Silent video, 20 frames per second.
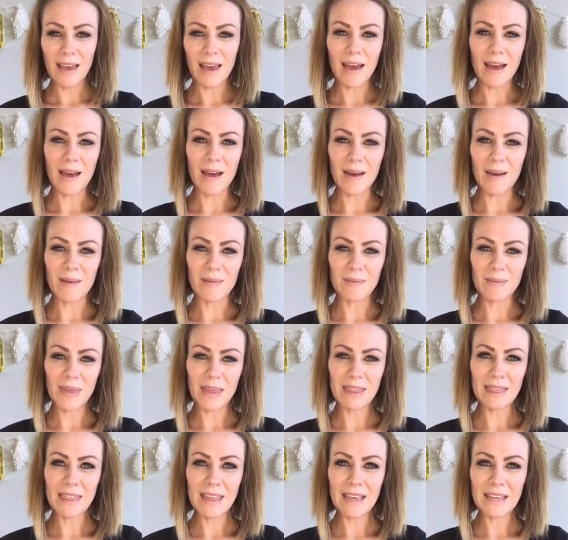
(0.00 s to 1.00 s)
Um,
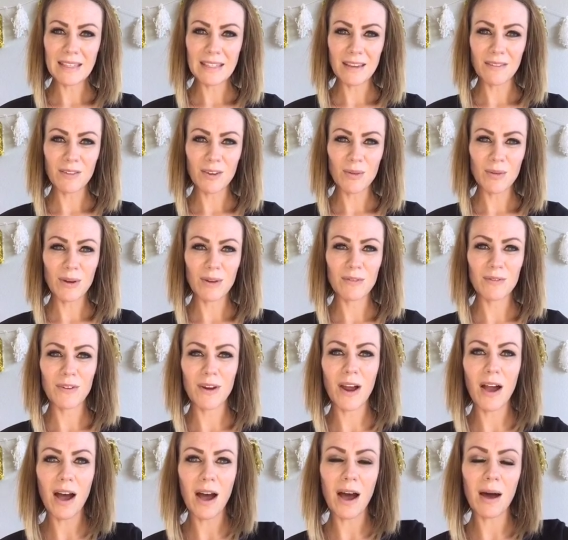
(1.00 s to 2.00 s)
and thanks everyone for
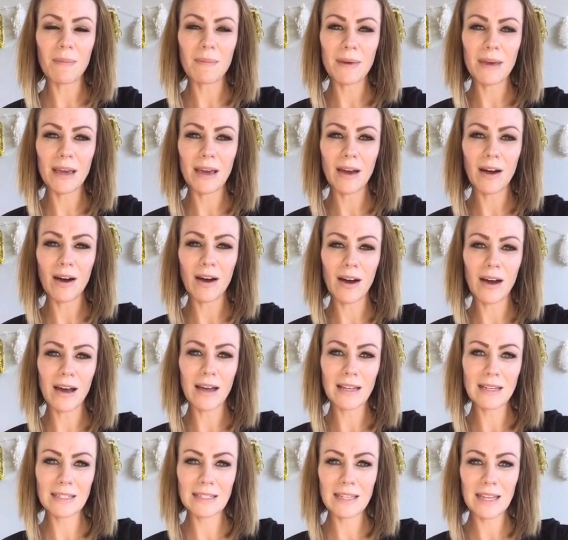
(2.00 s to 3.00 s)
hopping
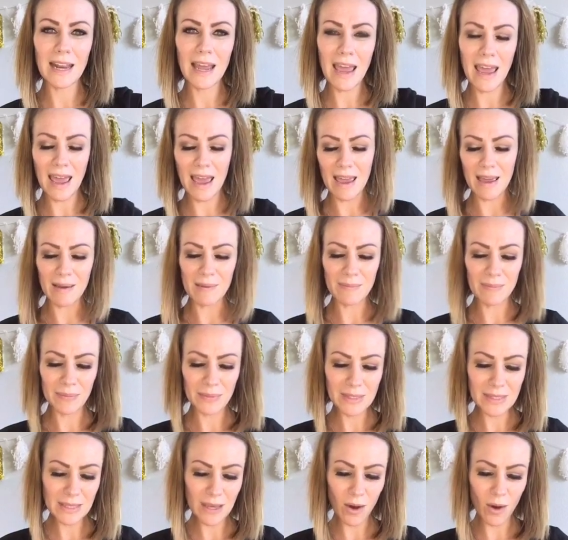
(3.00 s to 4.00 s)
on today.
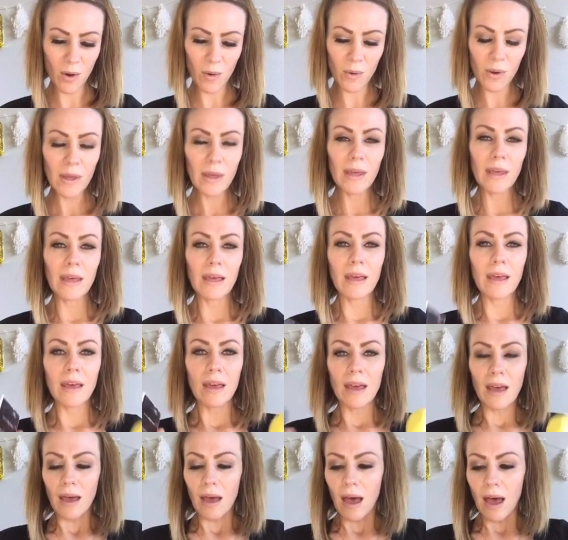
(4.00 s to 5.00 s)
So
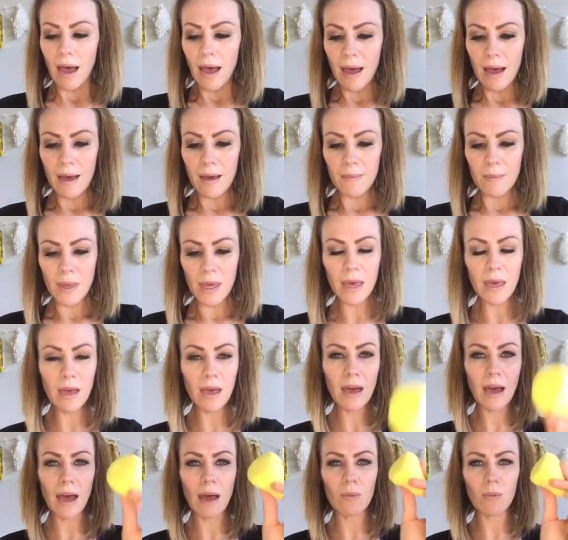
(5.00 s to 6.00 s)
um,
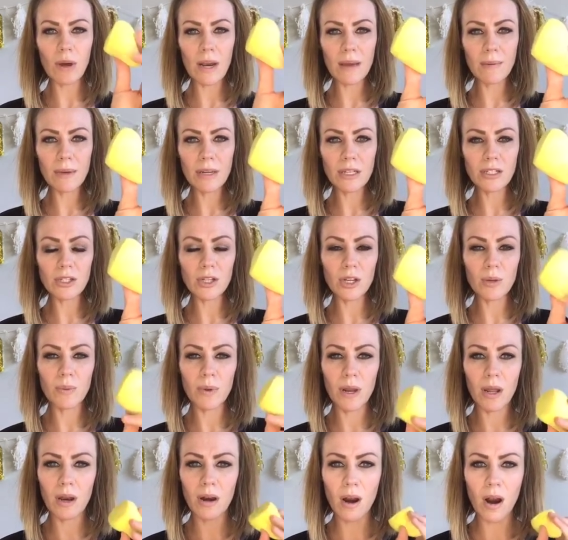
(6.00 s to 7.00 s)
what I'm going to do to
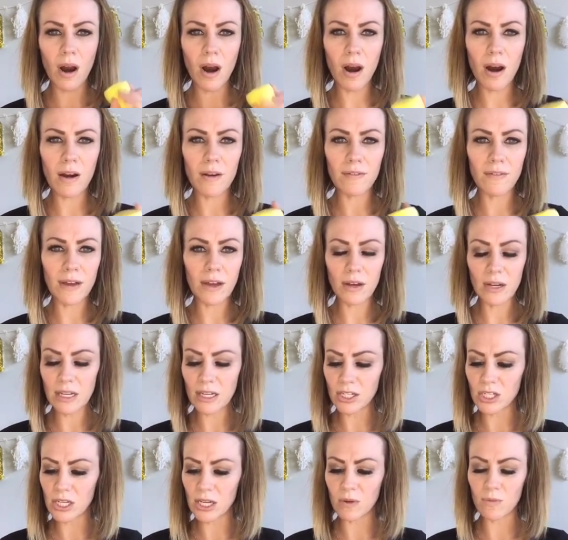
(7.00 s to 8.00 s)
put on our
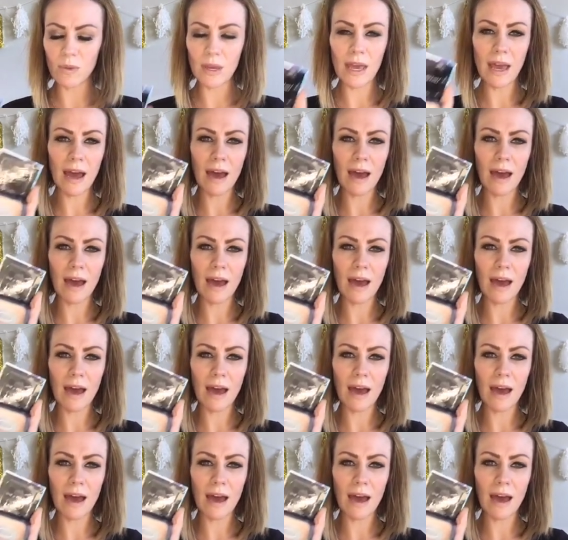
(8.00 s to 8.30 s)
foundation, we